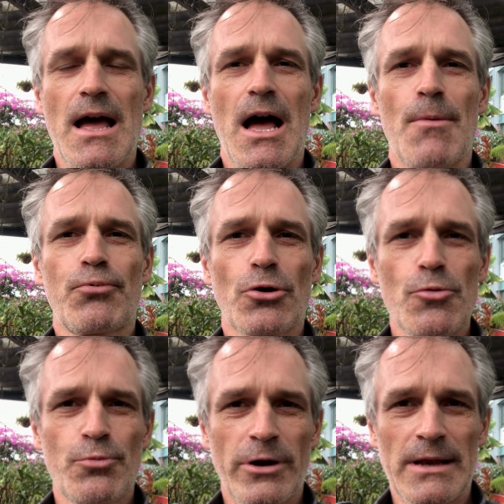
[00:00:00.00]

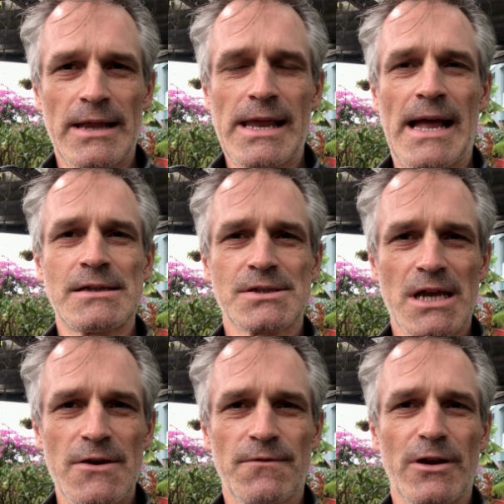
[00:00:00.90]
appropriately and
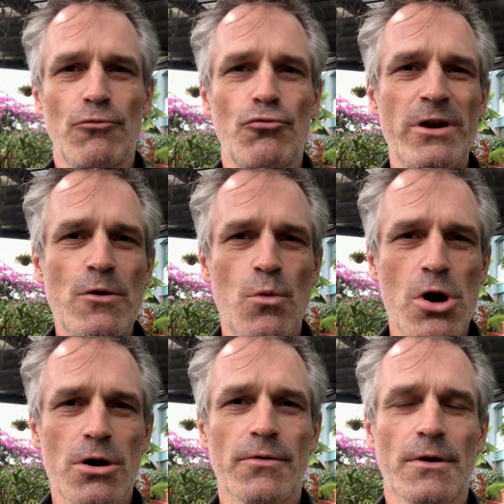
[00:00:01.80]
safely
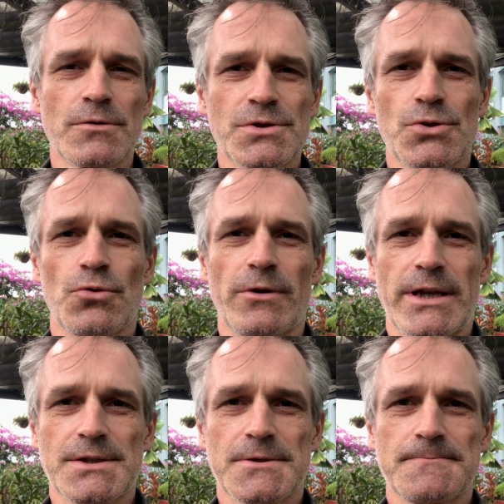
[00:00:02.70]
rework those
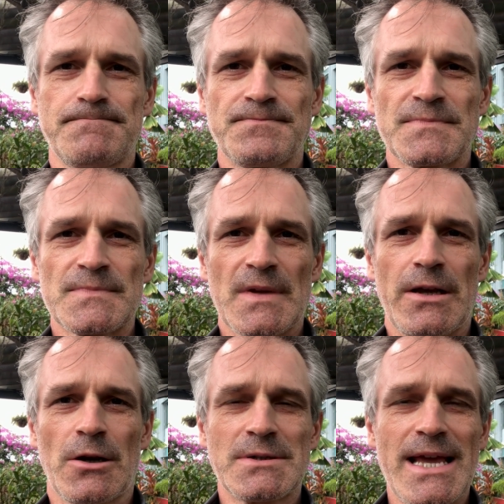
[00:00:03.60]
stories.
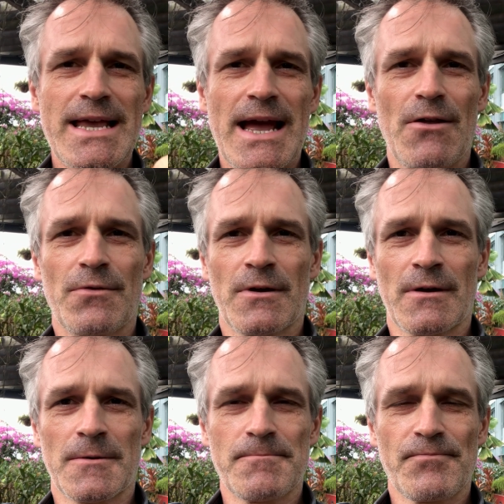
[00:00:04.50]
Take out
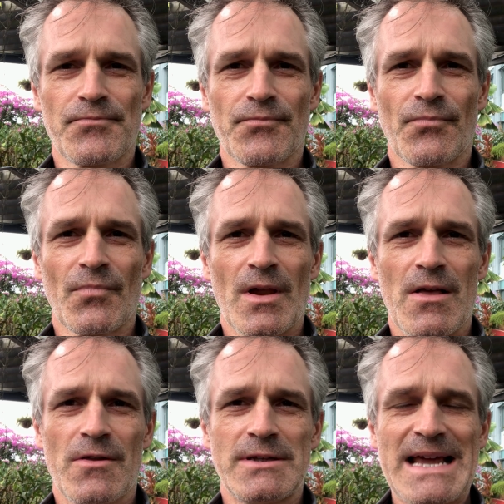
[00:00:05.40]
the
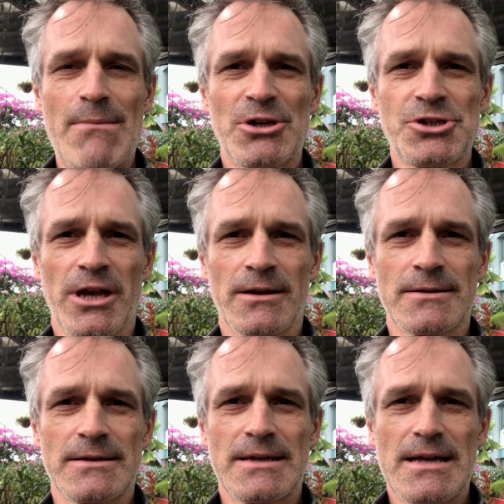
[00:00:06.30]
damaging,
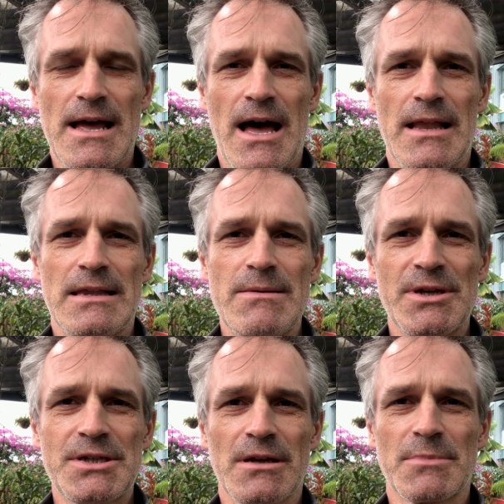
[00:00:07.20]

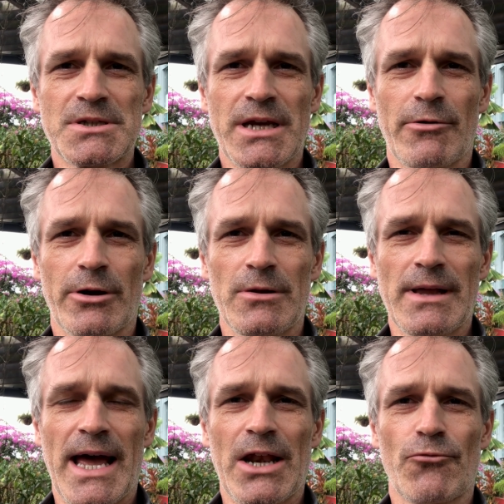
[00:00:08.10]
limiting material
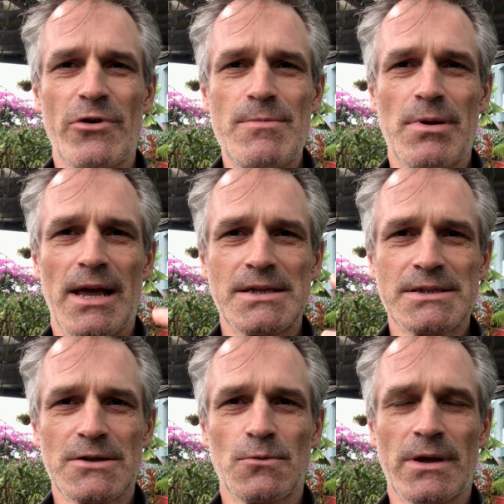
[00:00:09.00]
and replace
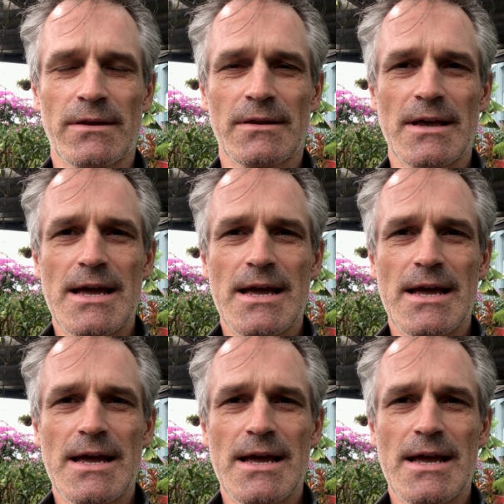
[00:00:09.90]
it with